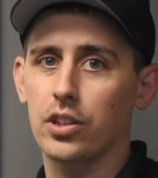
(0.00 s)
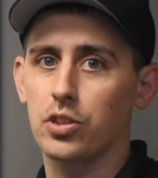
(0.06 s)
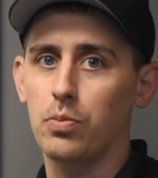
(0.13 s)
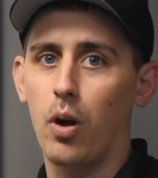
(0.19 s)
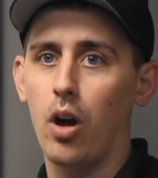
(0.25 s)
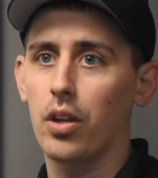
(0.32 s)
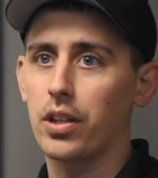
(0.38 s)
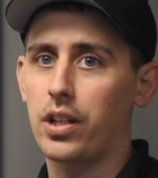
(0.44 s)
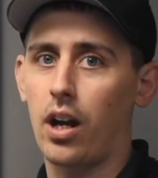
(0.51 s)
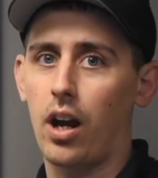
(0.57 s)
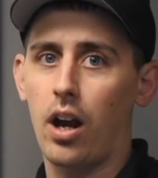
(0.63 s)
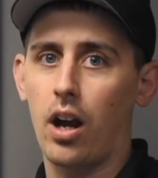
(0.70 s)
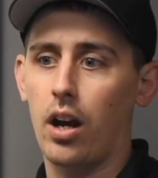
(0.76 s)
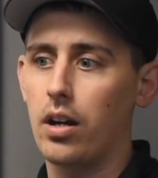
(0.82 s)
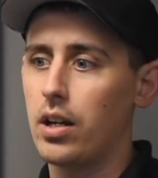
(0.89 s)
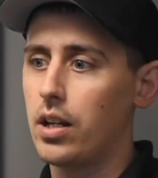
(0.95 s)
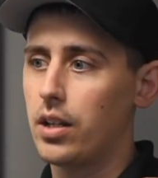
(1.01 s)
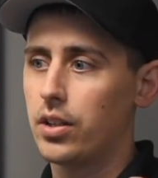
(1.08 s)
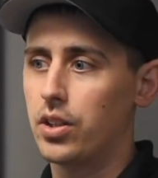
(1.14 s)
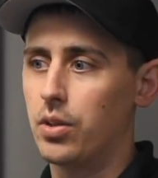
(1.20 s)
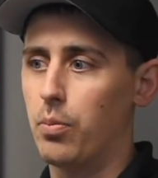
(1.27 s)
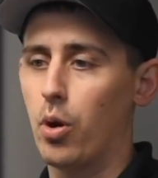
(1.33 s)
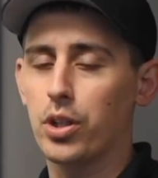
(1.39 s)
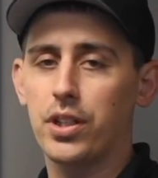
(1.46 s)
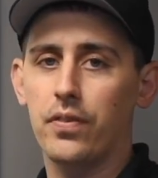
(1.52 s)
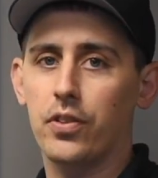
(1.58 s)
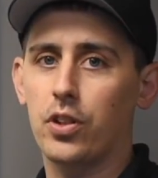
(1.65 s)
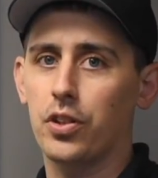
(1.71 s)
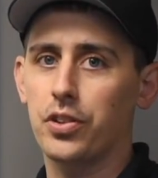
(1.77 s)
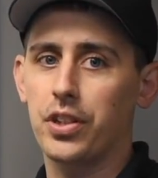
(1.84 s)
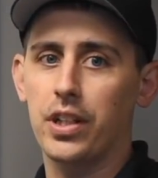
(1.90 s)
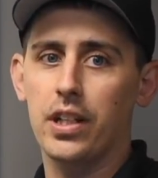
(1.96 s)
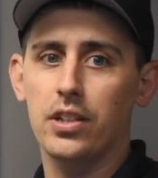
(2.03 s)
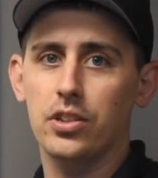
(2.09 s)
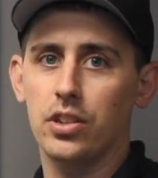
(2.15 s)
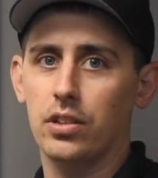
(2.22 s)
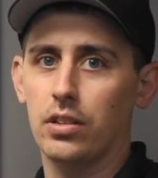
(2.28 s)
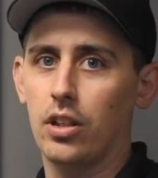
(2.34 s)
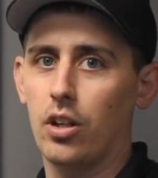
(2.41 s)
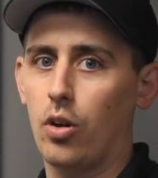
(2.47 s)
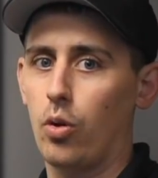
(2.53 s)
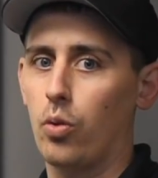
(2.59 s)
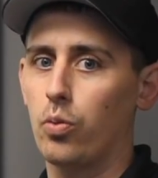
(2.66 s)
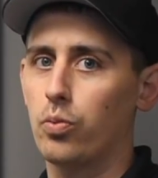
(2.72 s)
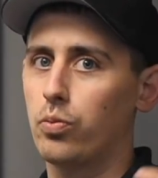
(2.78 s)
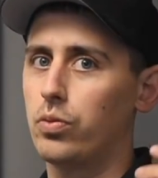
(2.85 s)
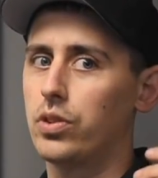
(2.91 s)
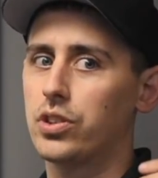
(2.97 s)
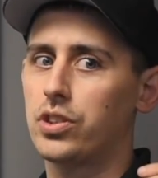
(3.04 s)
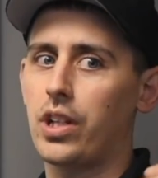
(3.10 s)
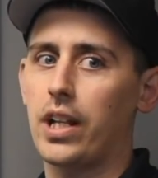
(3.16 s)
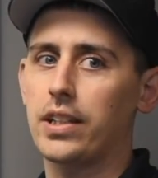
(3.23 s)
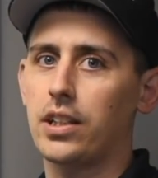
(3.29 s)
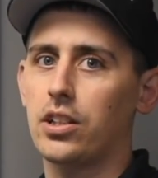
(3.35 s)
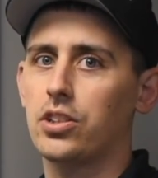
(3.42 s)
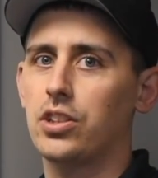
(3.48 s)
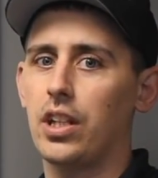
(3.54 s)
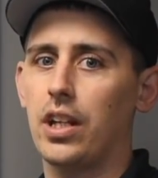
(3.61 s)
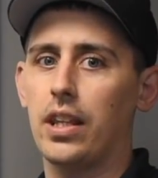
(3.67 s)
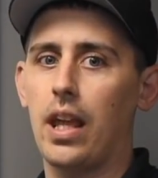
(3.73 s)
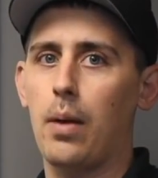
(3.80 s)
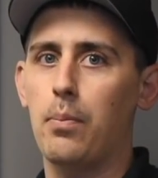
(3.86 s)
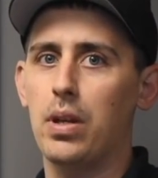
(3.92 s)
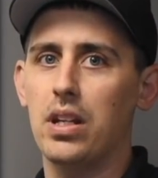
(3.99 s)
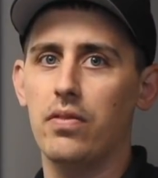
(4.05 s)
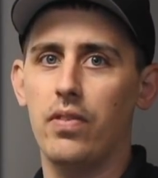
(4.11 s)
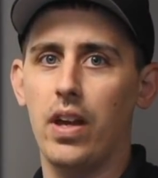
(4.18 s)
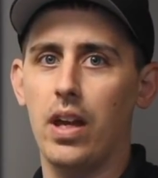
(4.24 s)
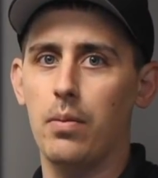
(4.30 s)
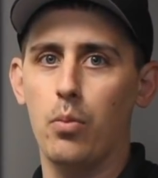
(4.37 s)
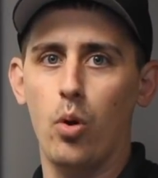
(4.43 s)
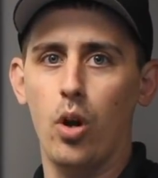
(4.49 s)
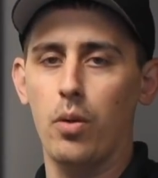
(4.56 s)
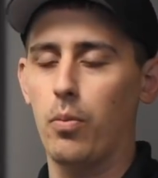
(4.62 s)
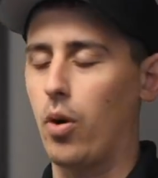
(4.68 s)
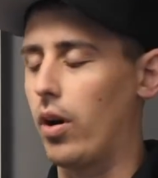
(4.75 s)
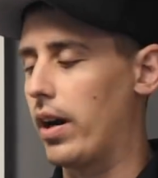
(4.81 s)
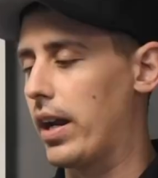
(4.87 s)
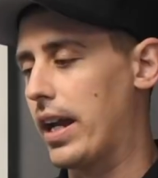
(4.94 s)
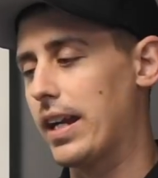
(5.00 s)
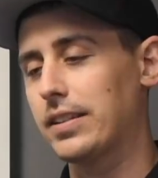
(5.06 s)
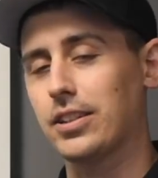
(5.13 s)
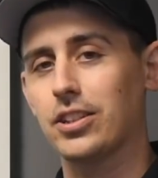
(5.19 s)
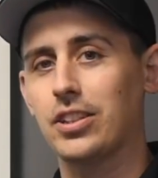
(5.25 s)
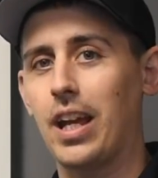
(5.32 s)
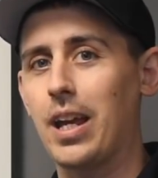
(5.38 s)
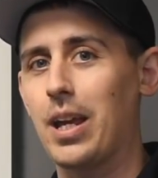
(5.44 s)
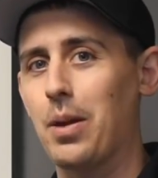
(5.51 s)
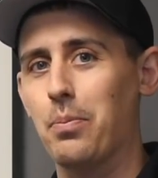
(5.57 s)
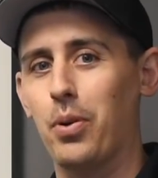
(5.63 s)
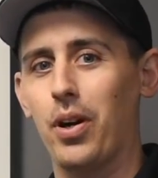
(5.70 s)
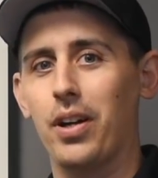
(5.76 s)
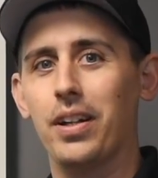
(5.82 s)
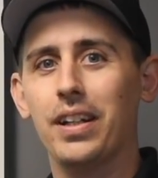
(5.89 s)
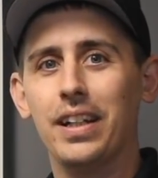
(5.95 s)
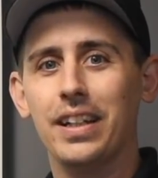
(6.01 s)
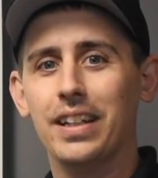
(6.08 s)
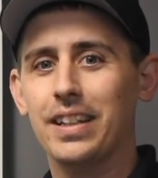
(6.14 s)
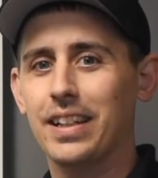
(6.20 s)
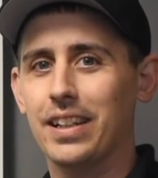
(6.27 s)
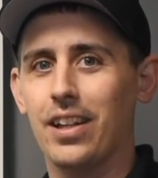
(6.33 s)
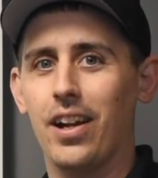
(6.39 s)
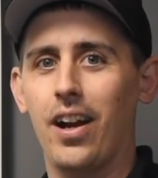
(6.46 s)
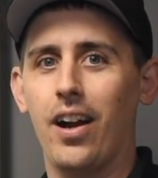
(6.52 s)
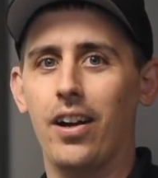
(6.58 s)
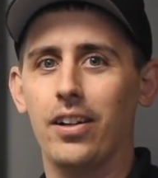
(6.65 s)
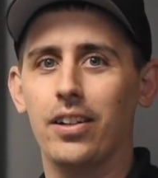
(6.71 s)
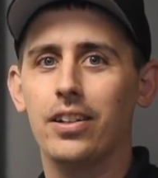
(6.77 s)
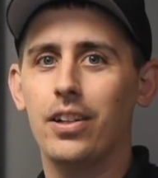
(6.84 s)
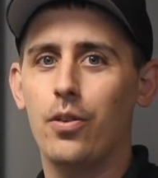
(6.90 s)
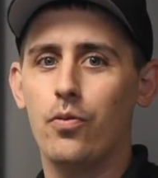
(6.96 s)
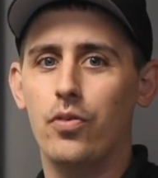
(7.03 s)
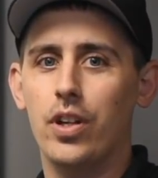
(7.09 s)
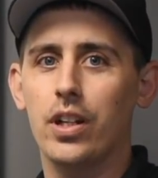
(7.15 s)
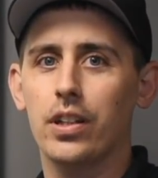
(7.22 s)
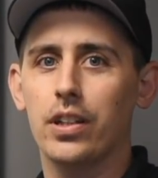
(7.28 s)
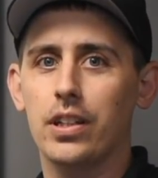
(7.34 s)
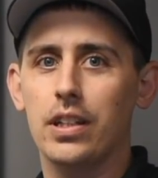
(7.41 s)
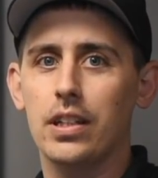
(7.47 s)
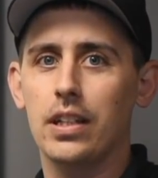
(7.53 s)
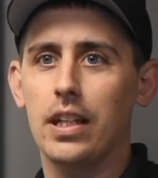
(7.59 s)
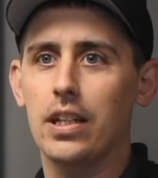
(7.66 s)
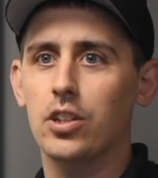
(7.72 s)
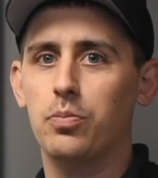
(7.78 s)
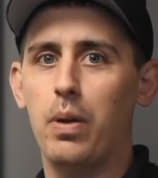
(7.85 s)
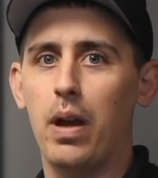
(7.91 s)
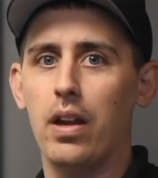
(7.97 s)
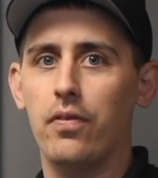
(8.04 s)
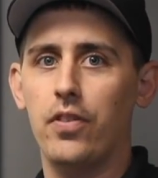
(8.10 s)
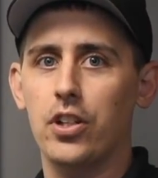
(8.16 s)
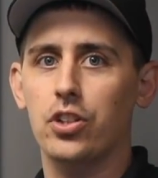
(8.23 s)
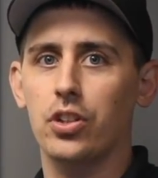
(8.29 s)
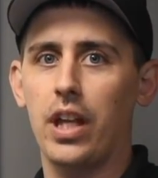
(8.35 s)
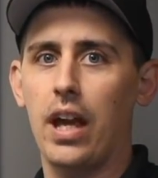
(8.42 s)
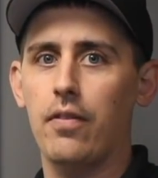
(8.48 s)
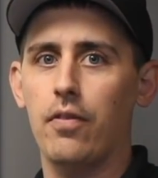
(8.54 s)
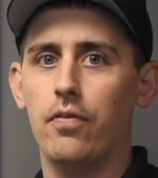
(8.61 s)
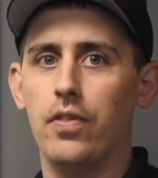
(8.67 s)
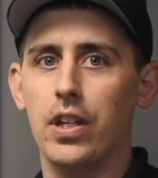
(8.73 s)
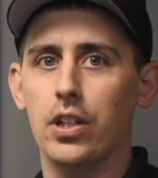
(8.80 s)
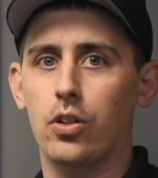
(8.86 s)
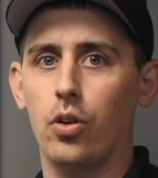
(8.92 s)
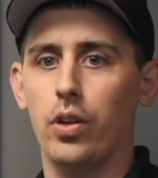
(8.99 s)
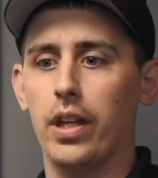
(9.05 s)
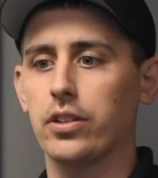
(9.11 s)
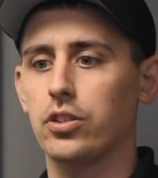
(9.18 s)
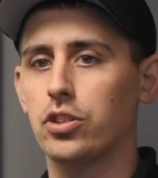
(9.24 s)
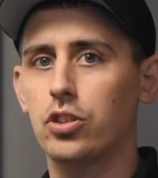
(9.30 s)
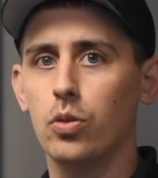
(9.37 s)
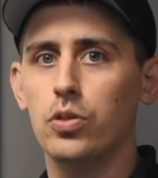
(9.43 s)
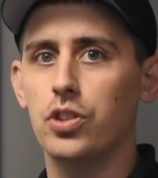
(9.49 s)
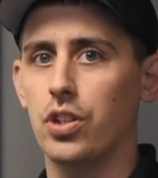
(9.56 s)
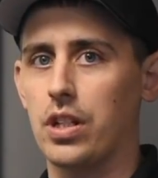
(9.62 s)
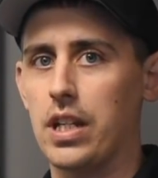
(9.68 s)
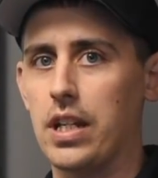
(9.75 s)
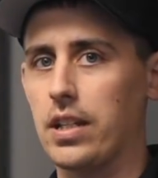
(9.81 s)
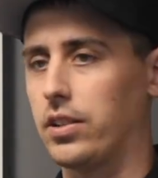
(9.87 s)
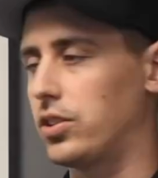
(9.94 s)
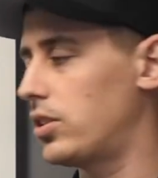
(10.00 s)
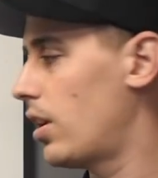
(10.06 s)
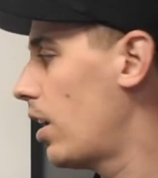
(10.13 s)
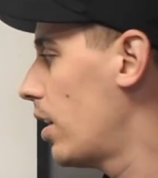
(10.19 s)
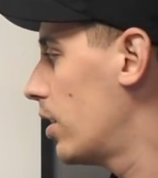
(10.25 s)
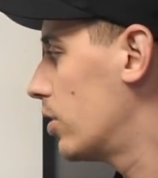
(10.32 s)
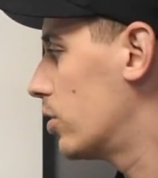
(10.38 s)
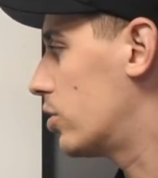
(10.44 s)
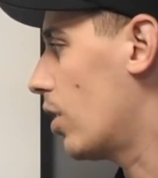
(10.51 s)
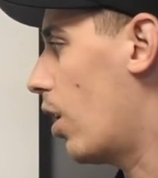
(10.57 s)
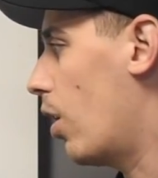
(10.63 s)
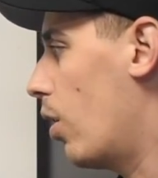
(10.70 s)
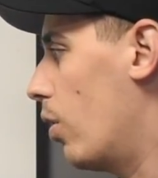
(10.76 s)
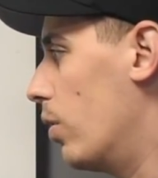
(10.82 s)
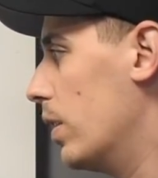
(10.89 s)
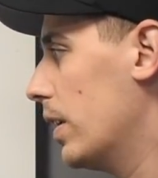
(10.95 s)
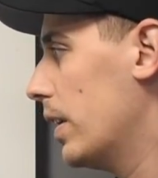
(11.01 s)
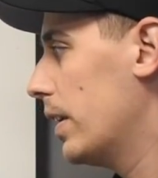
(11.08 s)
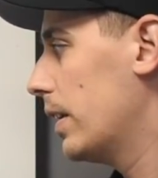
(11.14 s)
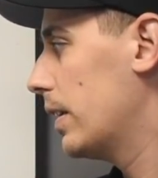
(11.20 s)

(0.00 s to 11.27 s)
the smaller the car, the more difficult it is, and you start to consider that minivan more and more. I hate to say it, but it really is beneficial to have a vehicle that suits your needs. So